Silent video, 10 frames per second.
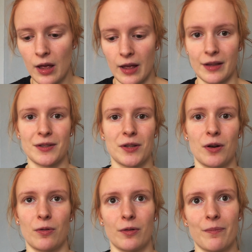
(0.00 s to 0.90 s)
And
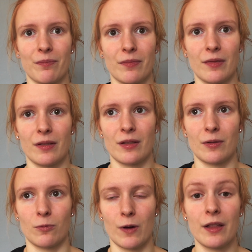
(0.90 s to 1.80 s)
so
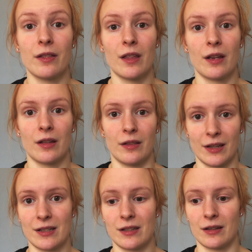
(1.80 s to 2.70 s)
when
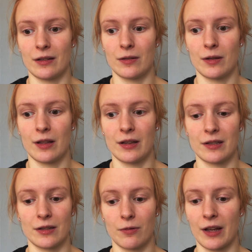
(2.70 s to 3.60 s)

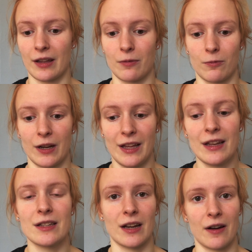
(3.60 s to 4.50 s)

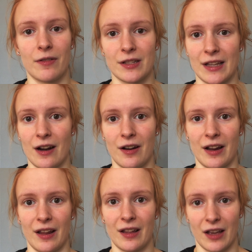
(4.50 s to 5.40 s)
each and every
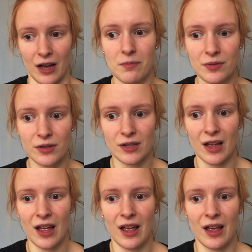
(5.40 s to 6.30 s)
Saturday comes,
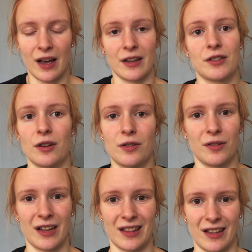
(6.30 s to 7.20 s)
I start to
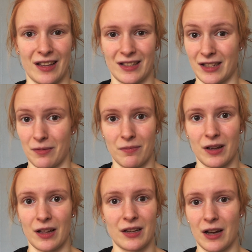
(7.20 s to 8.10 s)
get like
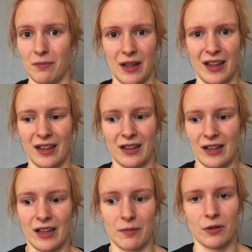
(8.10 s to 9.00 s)
a tummy ache,
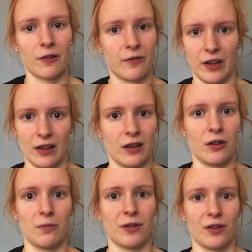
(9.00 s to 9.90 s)
like I'm not feeling
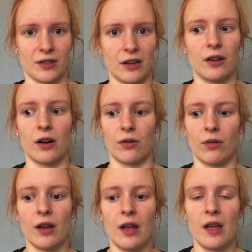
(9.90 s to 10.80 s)
good, because I
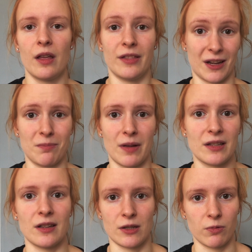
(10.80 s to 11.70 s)
know that
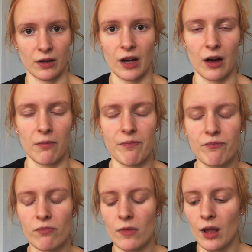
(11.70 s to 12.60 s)
message will come.
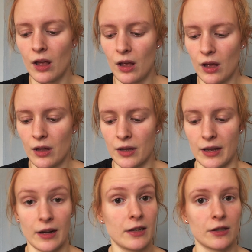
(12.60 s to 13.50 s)

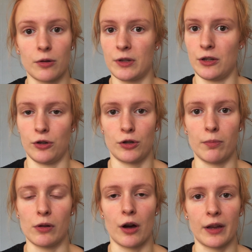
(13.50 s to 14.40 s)
And I just continue to
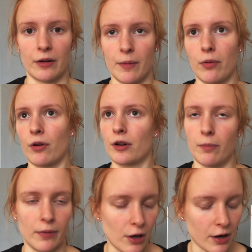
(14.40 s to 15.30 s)
block and report,
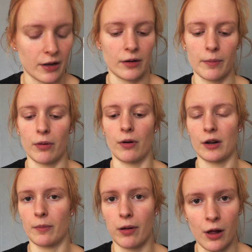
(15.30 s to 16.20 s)
block and
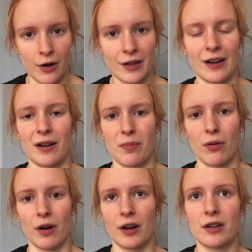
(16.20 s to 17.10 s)
report, block and
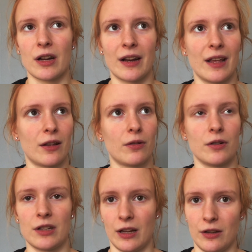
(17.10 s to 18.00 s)
report. And he
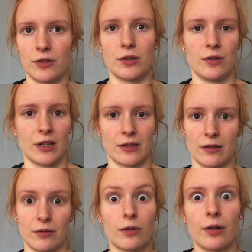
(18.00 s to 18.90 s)
continues to just
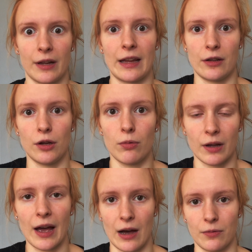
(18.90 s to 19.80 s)
create new
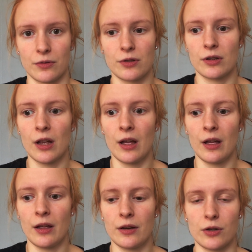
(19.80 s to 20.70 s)
accounts
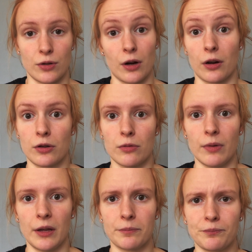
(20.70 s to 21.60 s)
to talk to
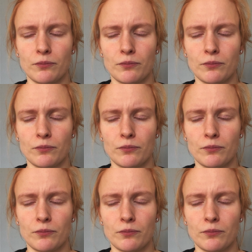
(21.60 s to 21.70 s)
me.